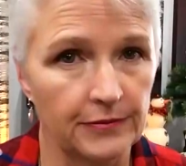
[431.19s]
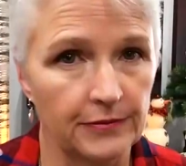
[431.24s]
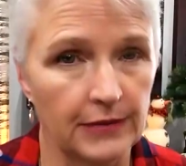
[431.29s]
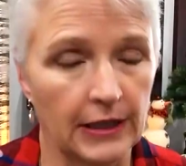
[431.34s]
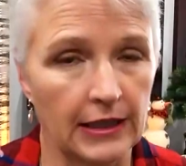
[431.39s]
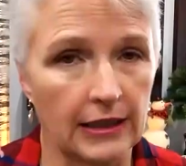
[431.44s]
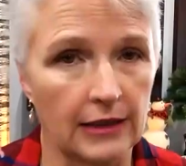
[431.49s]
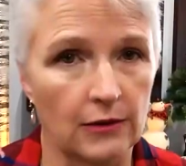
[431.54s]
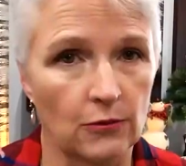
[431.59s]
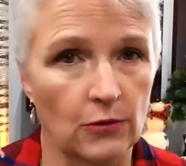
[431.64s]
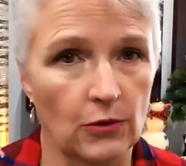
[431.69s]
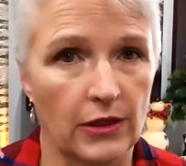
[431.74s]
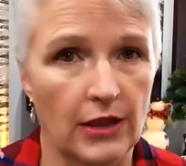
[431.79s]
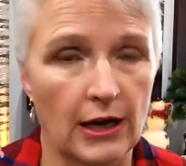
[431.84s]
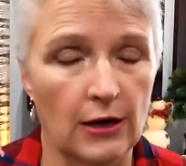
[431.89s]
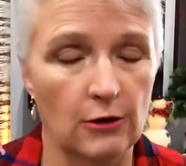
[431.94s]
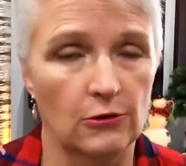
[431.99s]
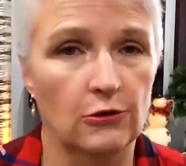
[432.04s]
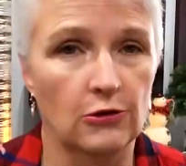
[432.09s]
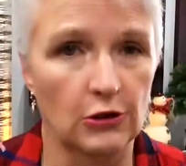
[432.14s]
like
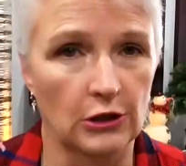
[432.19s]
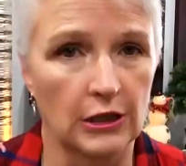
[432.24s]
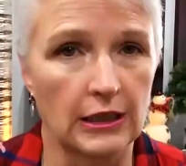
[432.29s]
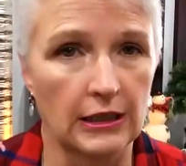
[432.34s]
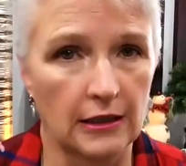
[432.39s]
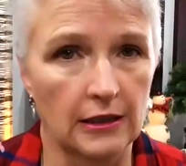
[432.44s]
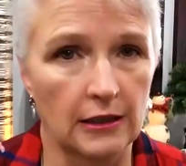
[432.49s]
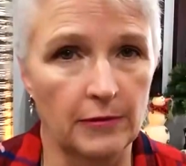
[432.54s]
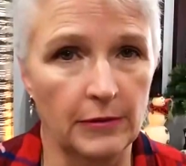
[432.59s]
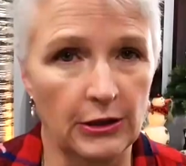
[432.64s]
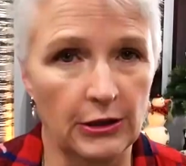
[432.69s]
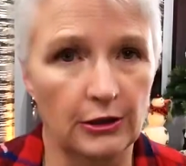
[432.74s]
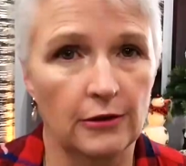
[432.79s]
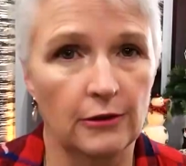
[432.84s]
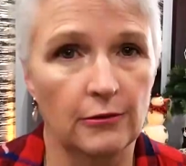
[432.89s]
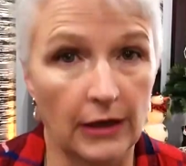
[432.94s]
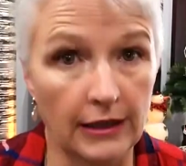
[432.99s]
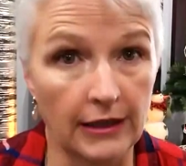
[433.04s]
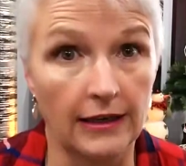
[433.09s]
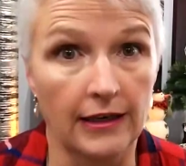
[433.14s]
without looking in a mirror,
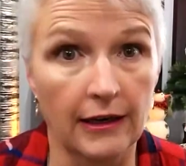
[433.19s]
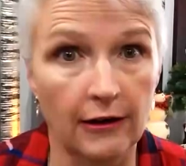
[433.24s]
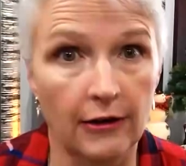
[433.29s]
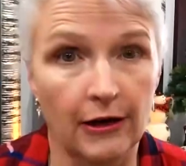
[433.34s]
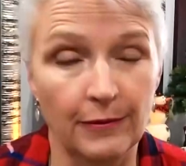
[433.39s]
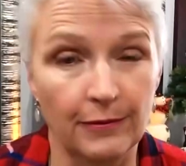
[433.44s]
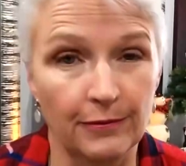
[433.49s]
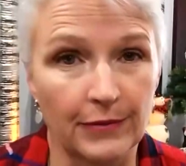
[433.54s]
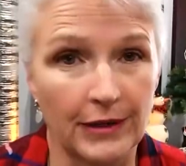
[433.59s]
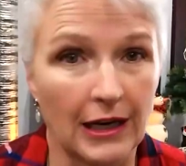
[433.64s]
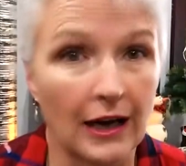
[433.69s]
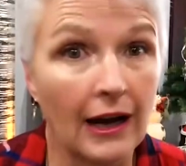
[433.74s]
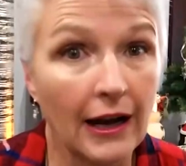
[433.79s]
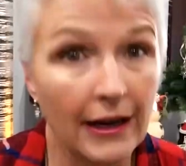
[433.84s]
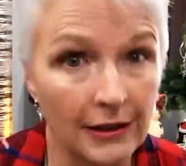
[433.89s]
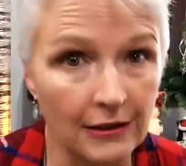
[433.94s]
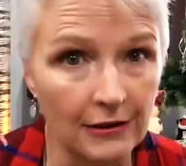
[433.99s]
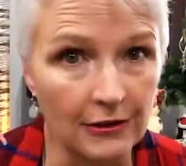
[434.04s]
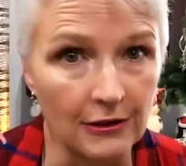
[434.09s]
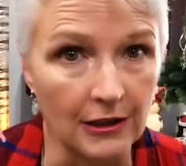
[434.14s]
right now I'm
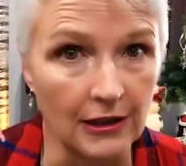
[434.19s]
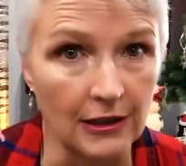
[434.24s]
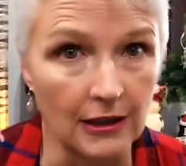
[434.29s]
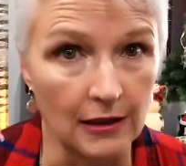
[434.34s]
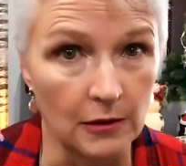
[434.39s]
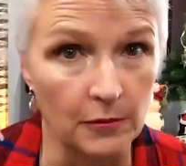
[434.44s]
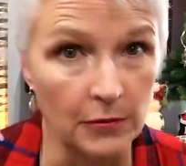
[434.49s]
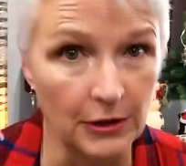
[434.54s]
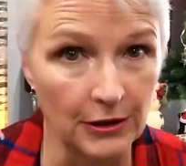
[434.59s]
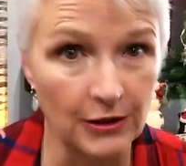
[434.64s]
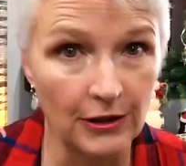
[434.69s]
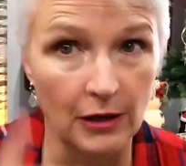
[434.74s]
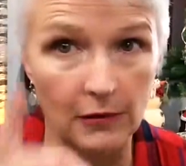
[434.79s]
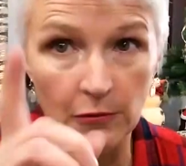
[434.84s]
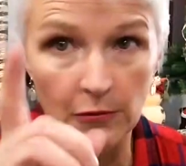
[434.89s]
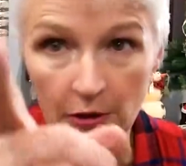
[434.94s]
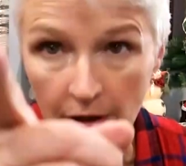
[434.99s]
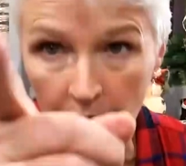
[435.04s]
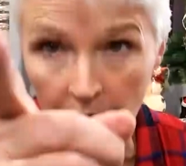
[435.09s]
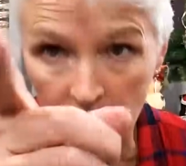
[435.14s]
kind of looking in a mirror,
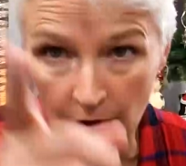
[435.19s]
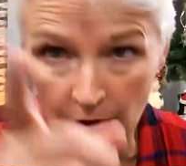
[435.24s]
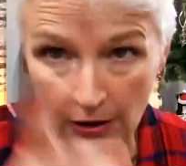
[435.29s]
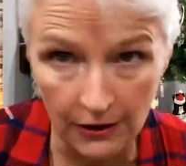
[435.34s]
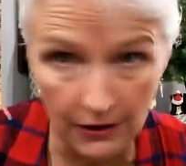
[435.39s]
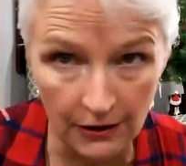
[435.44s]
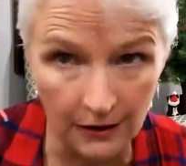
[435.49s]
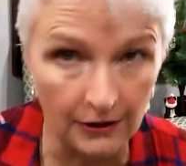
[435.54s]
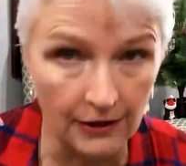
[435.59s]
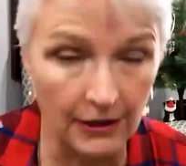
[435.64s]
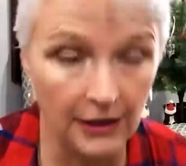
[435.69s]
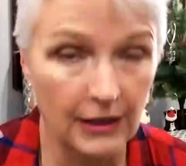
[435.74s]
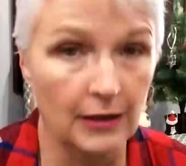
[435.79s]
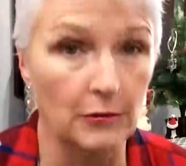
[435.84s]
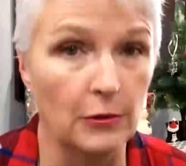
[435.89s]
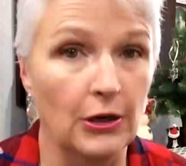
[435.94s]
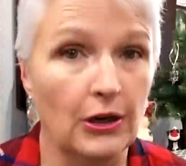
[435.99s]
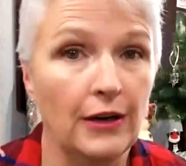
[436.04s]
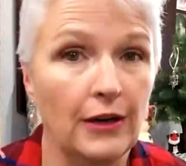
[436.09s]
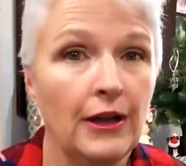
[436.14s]
I'm looking right in a
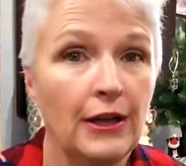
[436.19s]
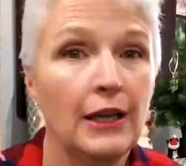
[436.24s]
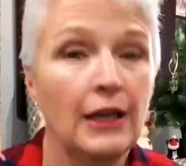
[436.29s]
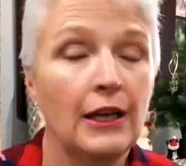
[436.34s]
camera,